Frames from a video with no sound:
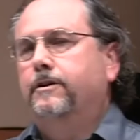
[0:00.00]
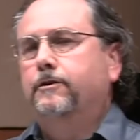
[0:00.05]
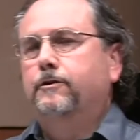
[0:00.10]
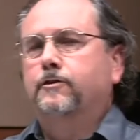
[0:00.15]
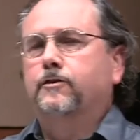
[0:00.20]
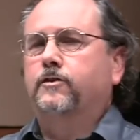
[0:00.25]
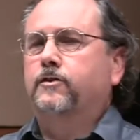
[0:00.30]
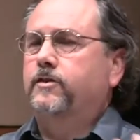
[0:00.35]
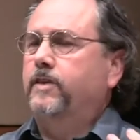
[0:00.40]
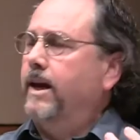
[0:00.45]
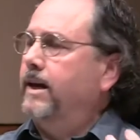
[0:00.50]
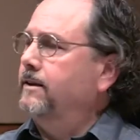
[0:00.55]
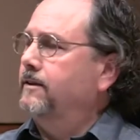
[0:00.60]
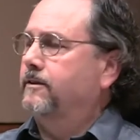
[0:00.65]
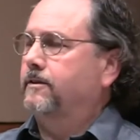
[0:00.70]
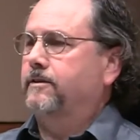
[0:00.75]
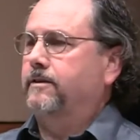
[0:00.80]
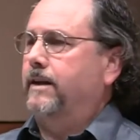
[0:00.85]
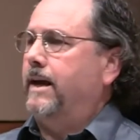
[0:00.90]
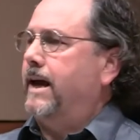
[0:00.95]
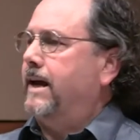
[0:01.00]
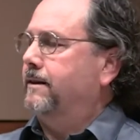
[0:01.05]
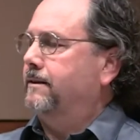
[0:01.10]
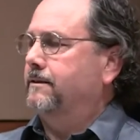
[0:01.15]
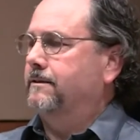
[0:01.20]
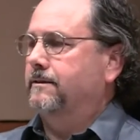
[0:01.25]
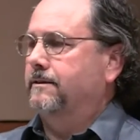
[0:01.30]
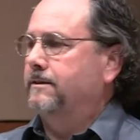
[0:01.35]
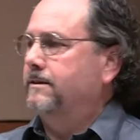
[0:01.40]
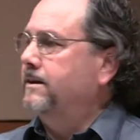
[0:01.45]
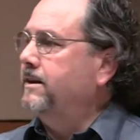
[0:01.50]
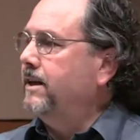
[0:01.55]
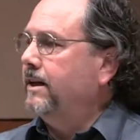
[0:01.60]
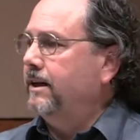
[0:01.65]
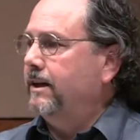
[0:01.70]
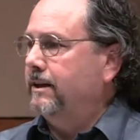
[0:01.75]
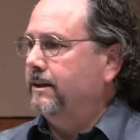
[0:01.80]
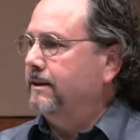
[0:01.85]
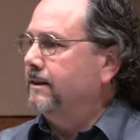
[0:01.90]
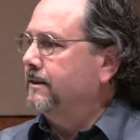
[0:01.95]
sense that
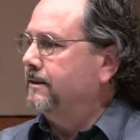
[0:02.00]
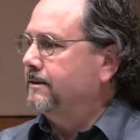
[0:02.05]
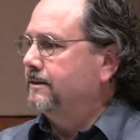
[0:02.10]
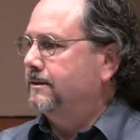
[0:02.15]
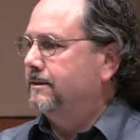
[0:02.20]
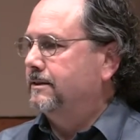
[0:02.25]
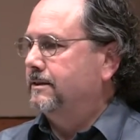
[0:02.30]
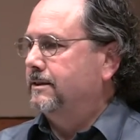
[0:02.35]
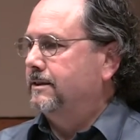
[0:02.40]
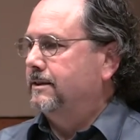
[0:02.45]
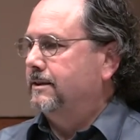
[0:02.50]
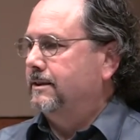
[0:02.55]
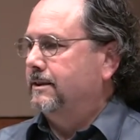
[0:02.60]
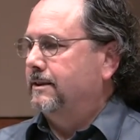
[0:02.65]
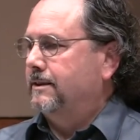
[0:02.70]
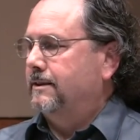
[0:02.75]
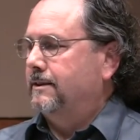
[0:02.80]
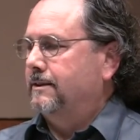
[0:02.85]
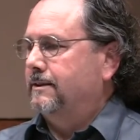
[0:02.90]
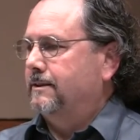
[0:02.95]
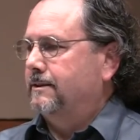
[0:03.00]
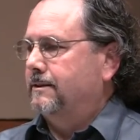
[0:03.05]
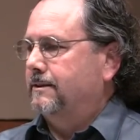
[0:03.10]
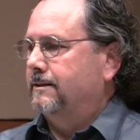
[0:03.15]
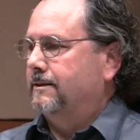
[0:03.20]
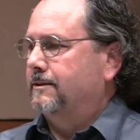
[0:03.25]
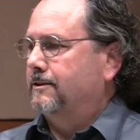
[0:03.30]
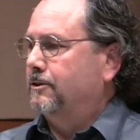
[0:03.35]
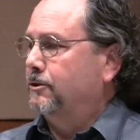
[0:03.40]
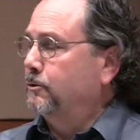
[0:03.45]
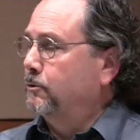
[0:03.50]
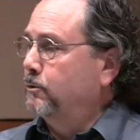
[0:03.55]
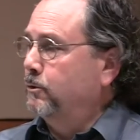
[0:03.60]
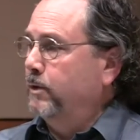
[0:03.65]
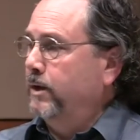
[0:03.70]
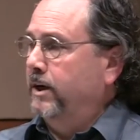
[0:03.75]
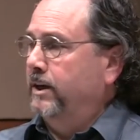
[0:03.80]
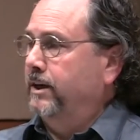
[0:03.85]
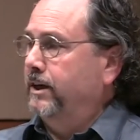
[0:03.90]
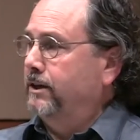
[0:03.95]
need to
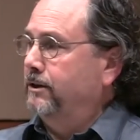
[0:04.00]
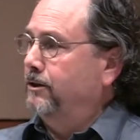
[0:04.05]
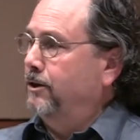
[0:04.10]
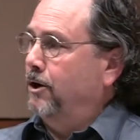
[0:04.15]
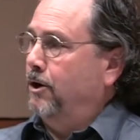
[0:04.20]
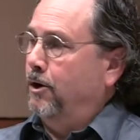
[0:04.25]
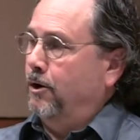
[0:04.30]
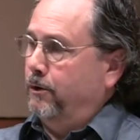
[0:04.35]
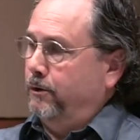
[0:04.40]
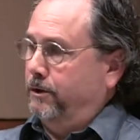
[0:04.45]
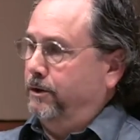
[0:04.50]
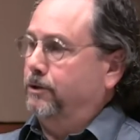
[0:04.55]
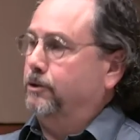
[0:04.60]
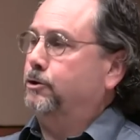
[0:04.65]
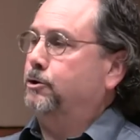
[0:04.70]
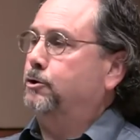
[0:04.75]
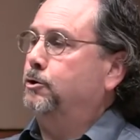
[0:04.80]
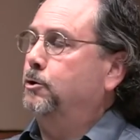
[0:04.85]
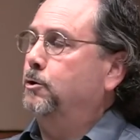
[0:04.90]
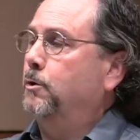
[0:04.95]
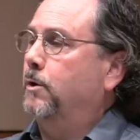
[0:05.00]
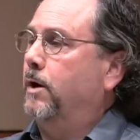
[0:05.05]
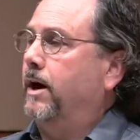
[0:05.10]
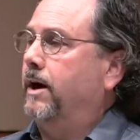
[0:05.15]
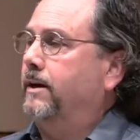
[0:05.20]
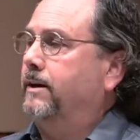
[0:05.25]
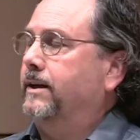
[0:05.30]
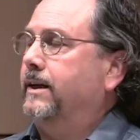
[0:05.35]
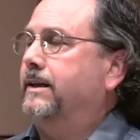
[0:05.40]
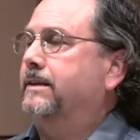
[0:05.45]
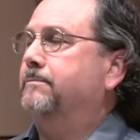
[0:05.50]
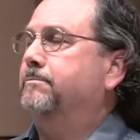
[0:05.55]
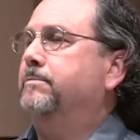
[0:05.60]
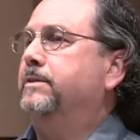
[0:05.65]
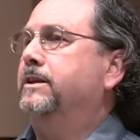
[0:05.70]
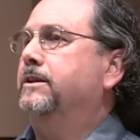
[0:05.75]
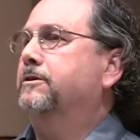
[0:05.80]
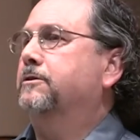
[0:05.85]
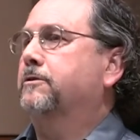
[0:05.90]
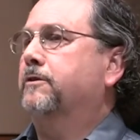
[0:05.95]
really know Yeshua and
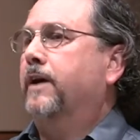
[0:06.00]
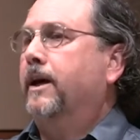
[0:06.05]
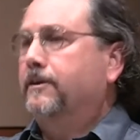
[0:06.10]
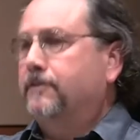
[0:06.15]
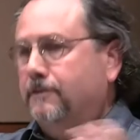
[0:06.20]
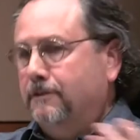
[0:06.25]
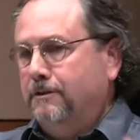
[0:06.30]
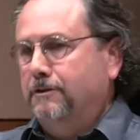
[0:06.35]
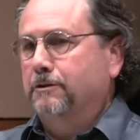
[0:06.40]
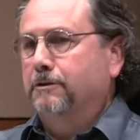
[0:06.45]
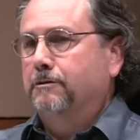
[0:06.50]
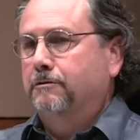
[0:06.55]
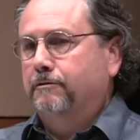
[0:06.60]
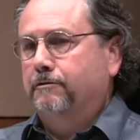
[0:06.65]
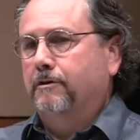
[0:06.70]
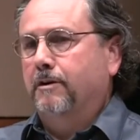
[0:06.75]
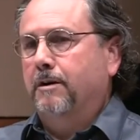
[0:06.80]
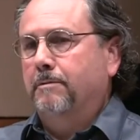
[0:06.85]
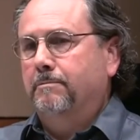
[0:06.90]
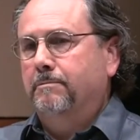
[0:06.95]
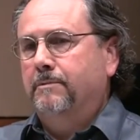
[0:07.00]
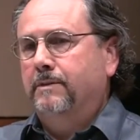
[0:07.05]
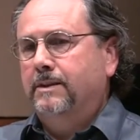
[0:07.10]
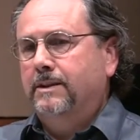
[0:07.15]
be rescued from